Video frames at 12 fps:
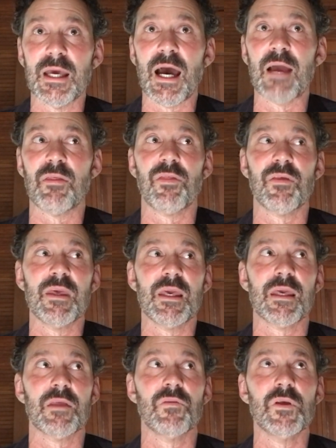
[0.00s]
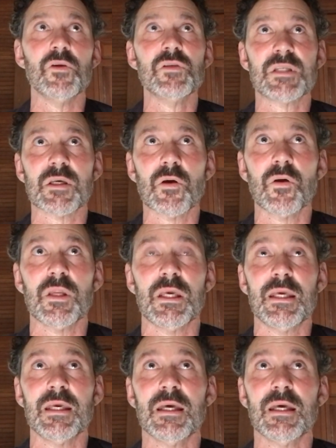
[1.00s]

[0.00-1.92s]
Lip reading: I think the utility,